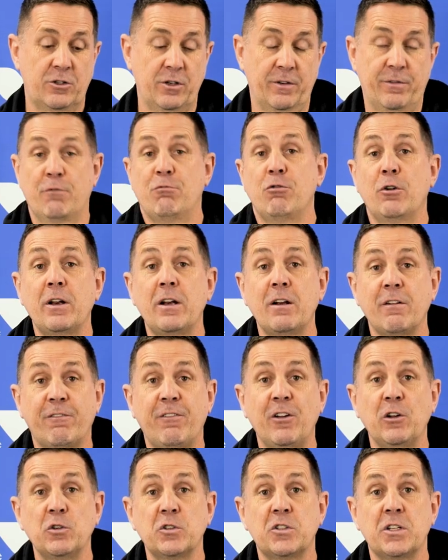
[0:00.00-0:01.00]
So if you're running a
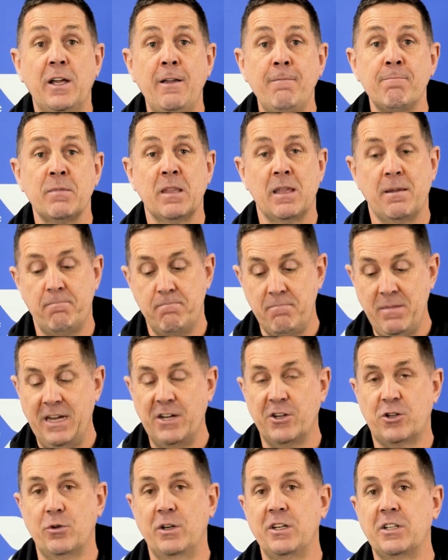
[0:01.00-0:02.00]
filter,
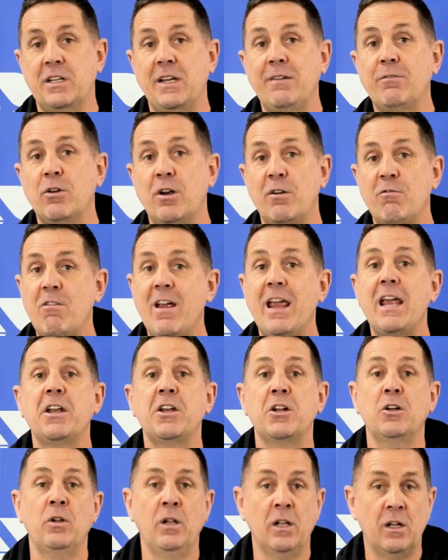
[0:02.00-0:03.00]
make sure it's either a
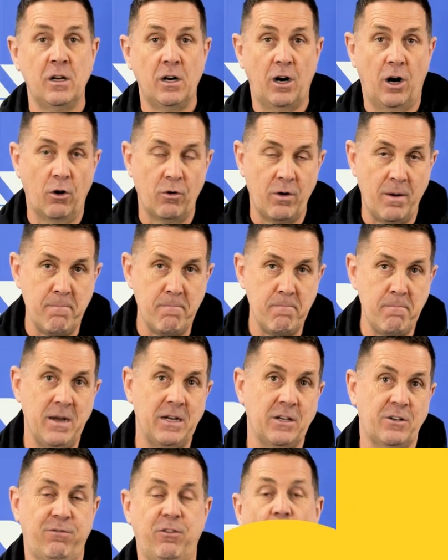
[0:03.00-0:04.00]
radial or a mixed